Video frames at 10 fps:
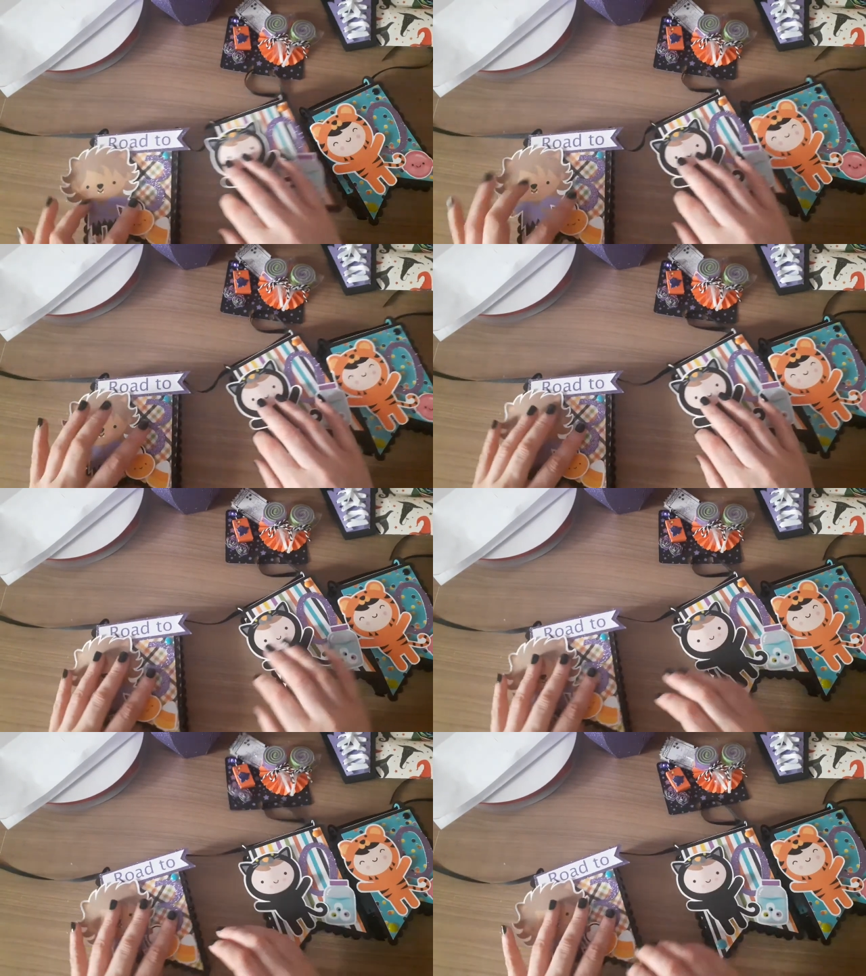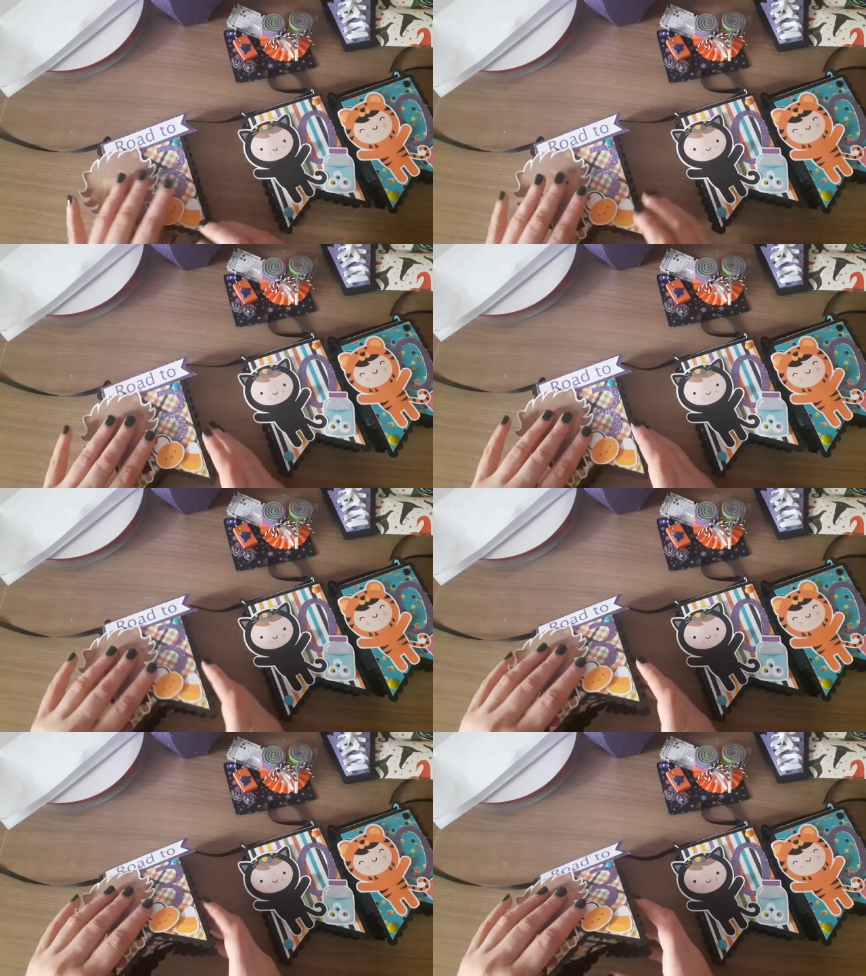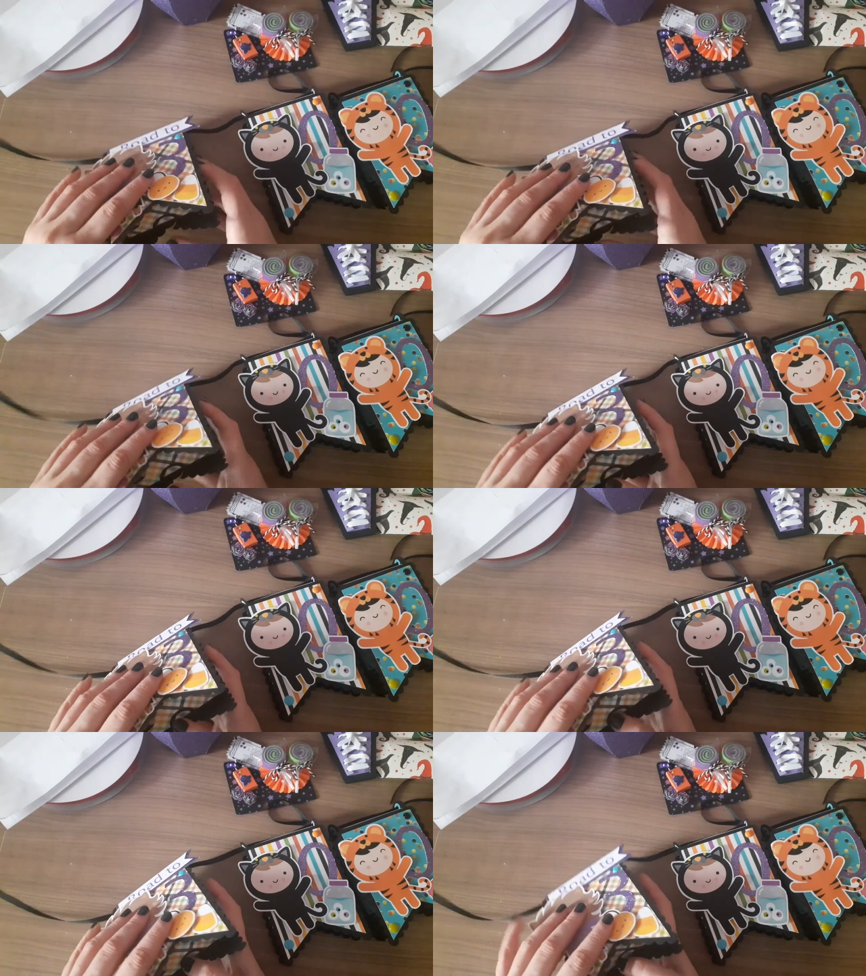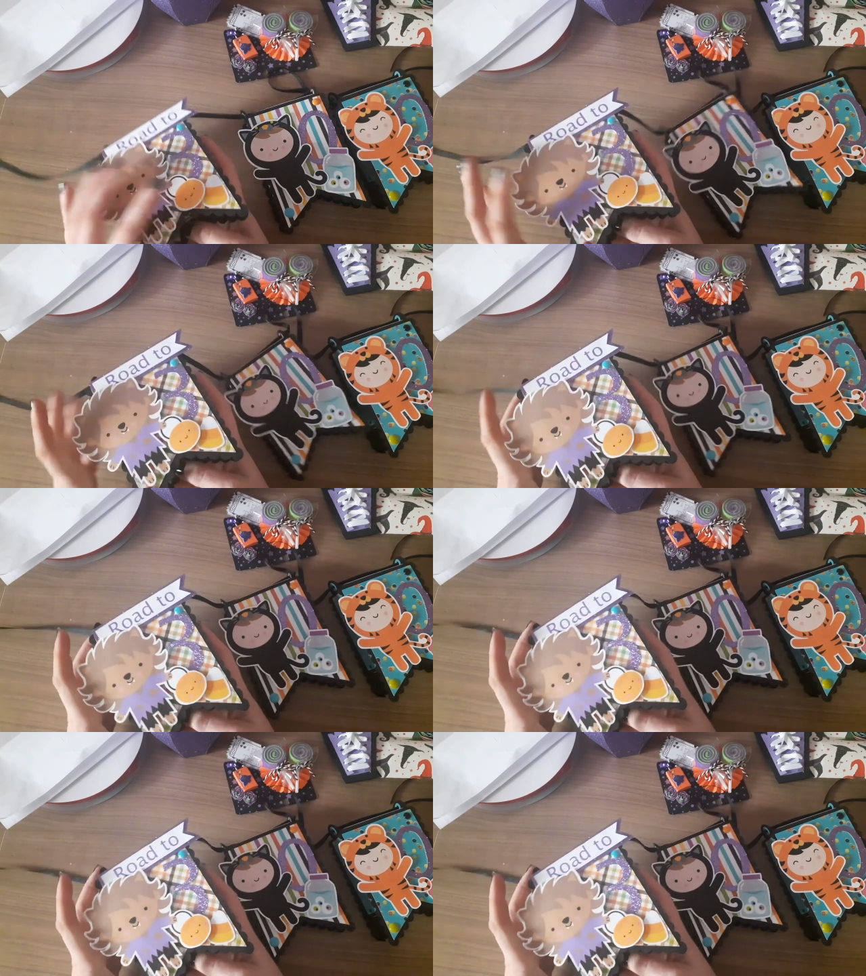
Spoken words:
No face is visible, so there are no lips to read.